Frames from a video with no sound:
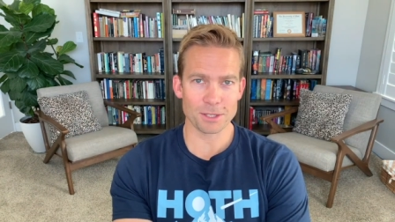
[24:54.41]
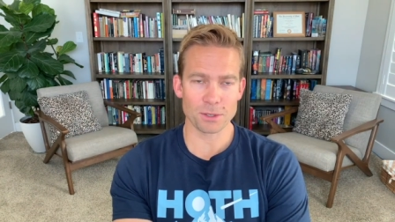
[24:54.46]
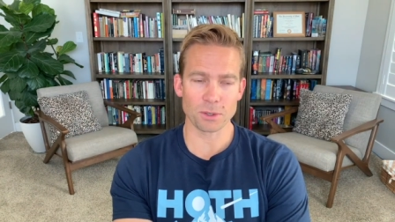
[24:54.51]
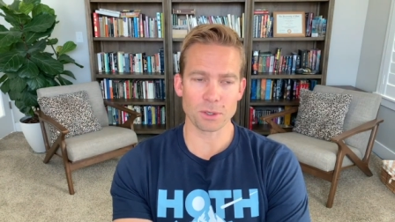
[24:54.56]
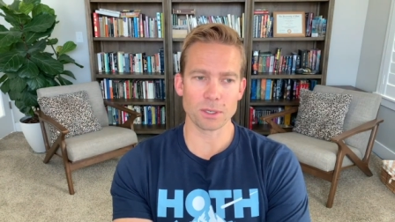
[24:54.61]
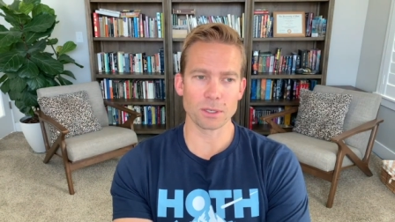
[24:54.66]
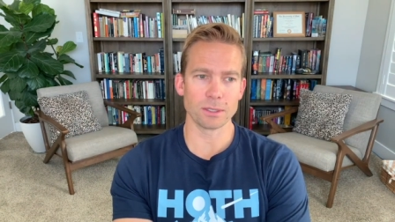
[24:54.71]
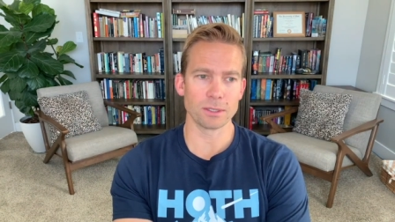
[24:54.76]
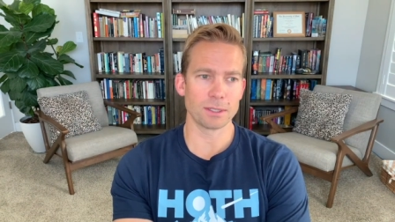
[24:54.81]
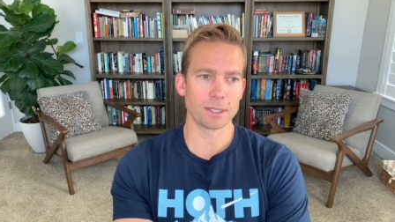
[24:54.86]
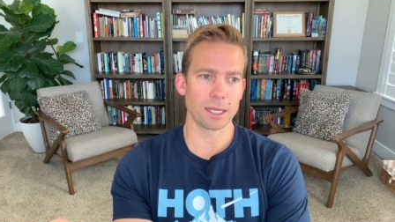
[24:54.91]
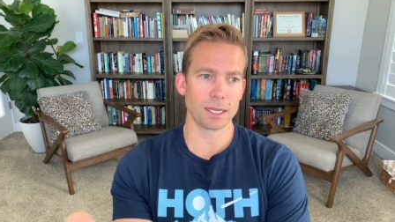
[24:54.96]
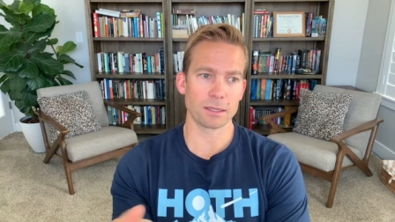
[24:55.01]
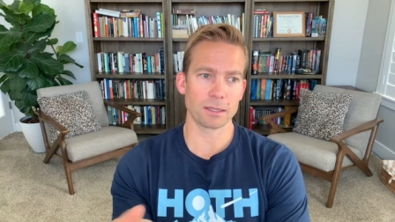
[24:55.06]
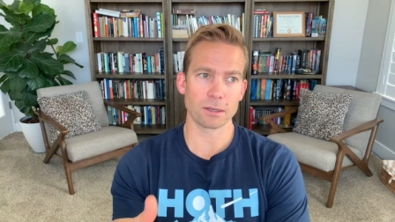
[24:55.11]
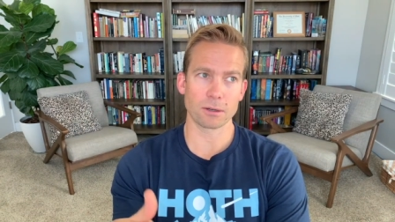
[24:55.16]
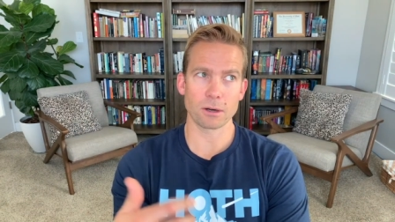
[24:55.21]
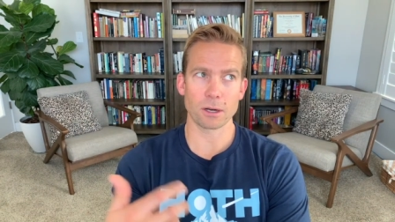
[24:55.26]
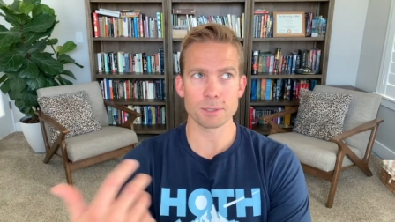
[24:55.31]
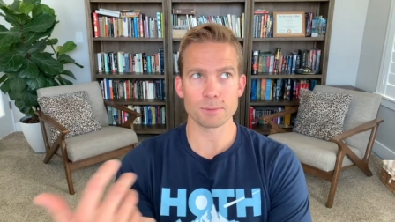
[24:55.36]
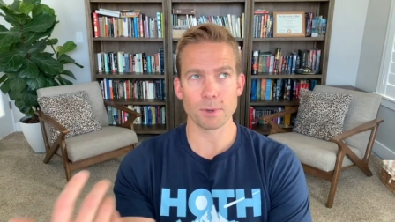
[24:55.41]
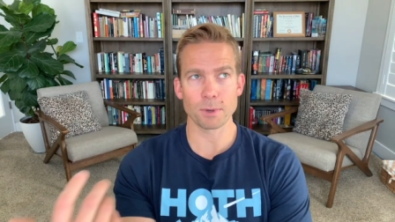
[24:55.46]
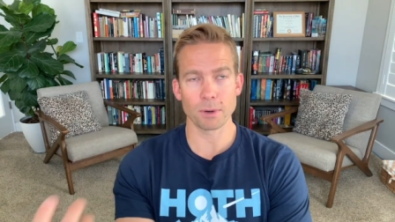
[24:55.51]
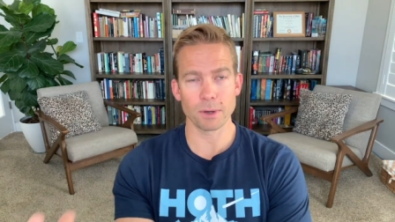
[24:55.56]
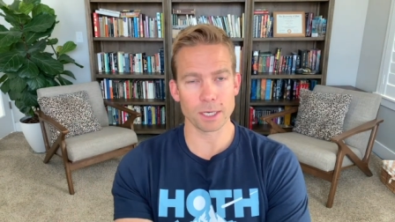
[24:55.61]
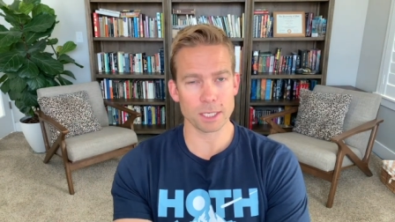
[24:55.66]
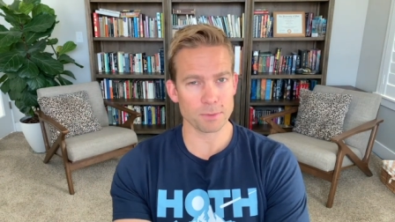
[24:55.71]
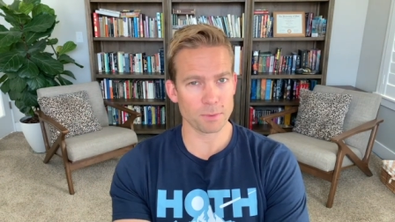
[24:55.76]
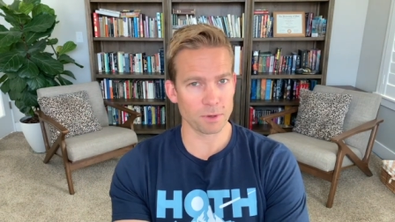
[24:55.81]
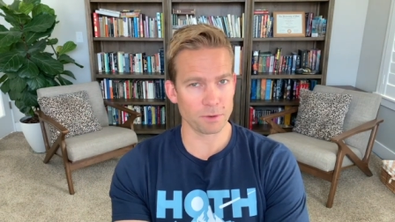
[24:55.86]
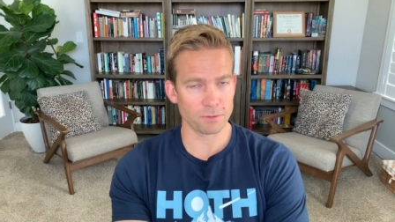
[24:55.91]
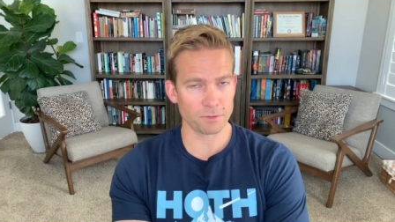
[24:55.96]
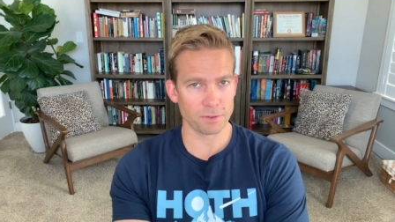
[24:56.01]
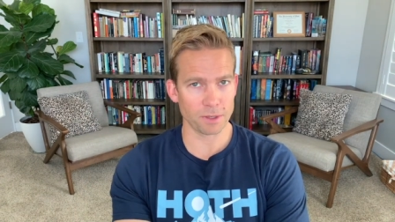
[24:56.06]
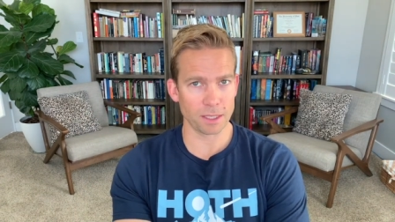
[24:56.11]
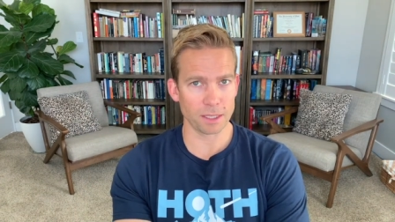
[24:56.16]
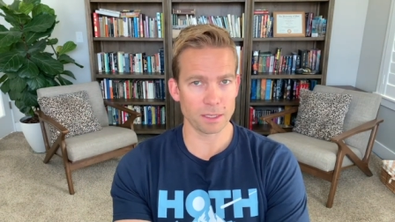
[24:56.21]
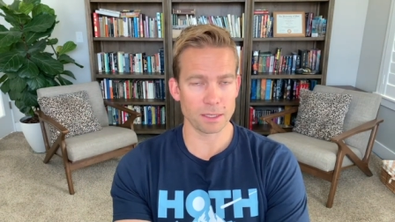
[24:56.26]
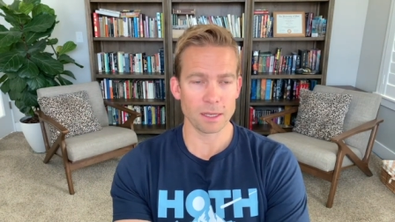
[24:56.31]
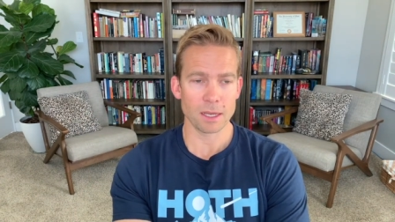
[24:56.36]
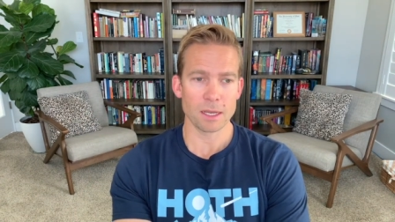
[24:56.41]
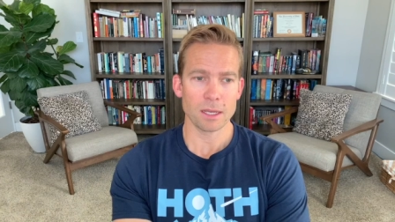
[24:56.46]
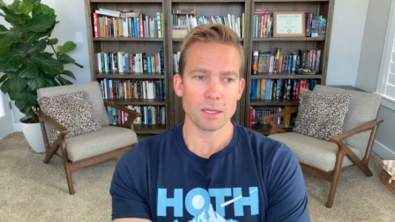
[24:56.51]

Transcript: You could take the Crossbow Expert feat,